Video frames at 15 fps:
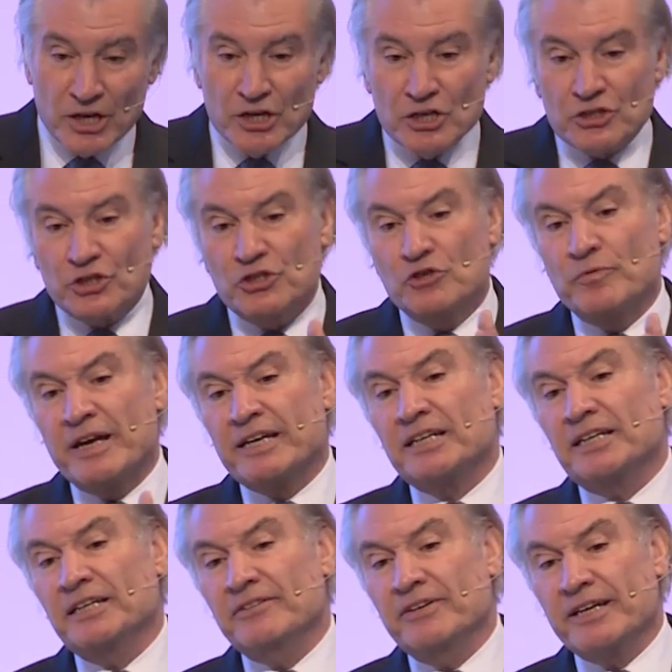so you make a
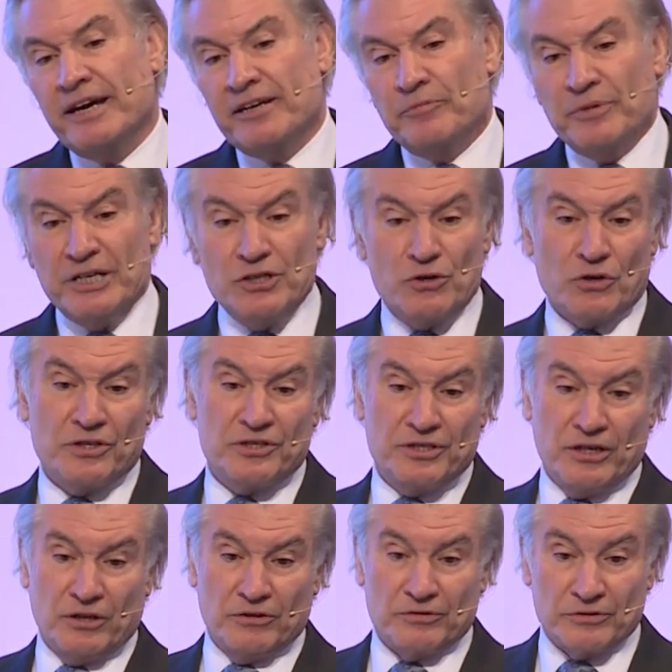living out of being
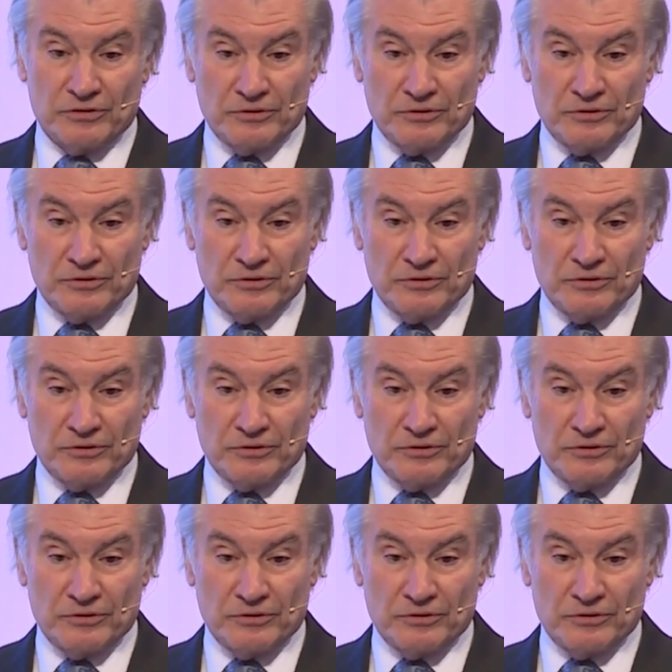yourself.